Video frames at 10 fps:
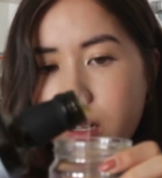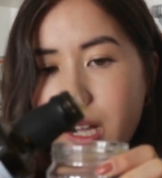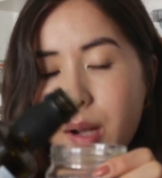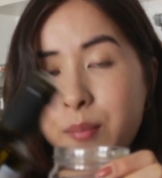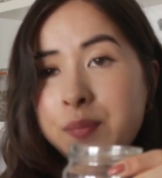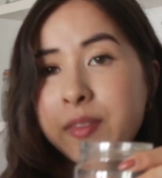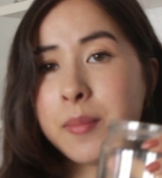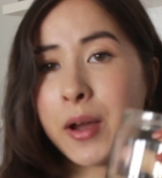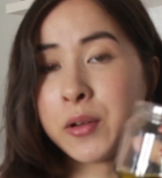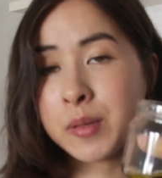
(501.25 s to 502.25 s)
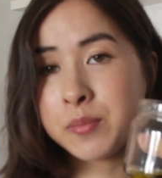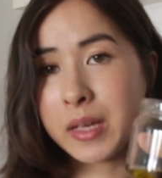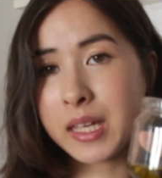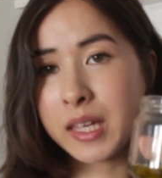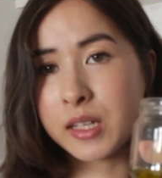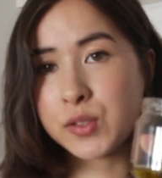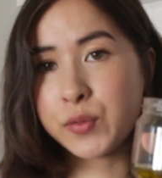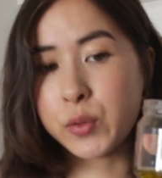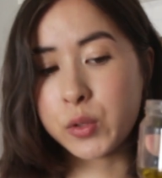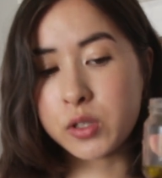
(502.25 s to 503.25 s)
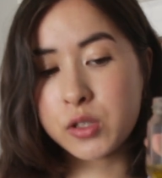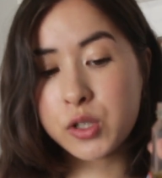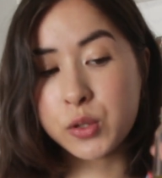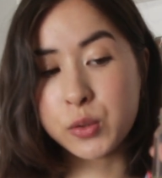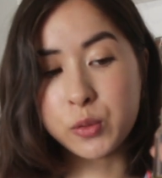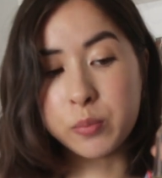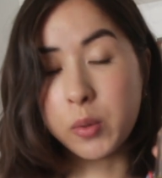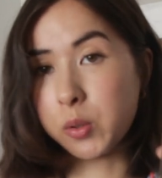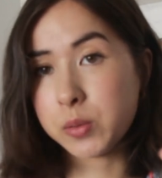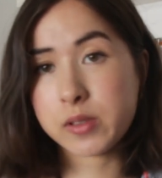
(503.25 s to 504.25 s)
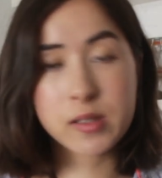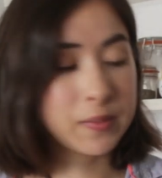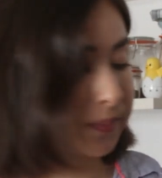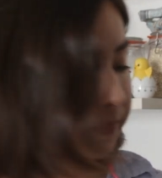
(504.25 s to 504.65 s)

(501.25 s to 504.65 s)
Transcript: Um, the amount I'm making is for two bowls.